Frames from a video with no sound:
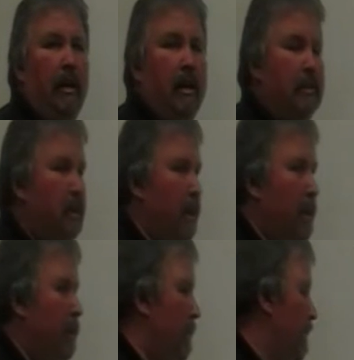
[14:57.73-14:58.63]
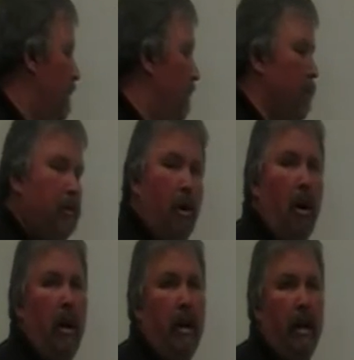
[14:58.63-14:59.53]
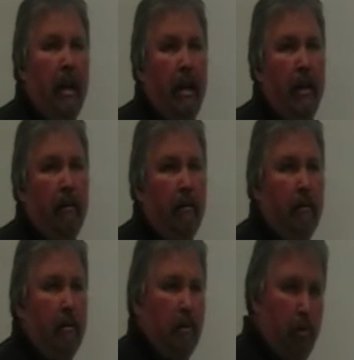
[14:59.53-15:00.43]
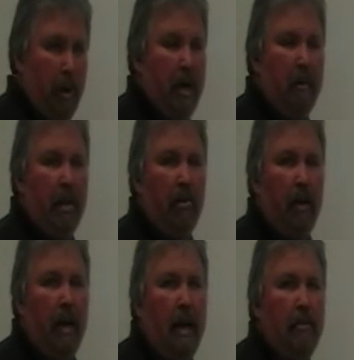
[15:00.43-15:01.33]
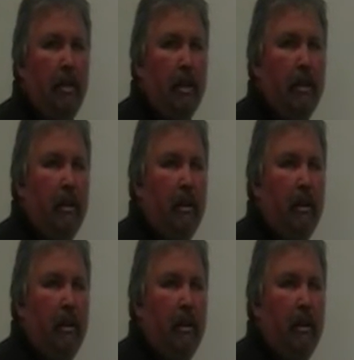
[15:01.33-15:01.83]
is that you're drawing a 3-dimensional object